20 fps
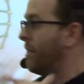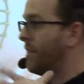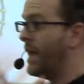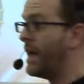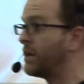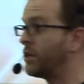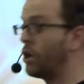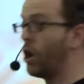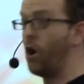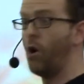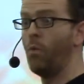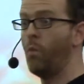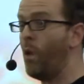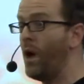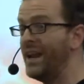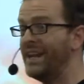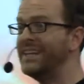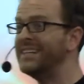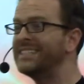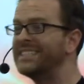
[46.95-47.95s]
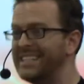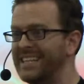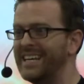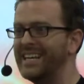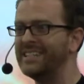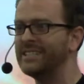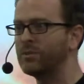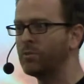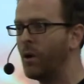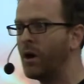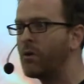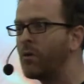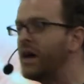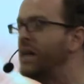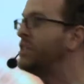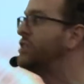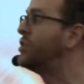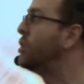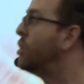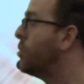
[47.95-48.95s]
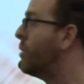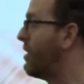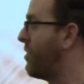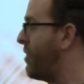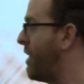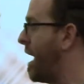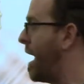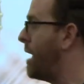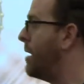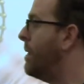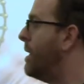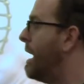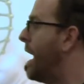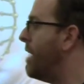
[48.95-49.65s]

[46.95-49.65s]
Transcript: then go, what is this? What do I do with that?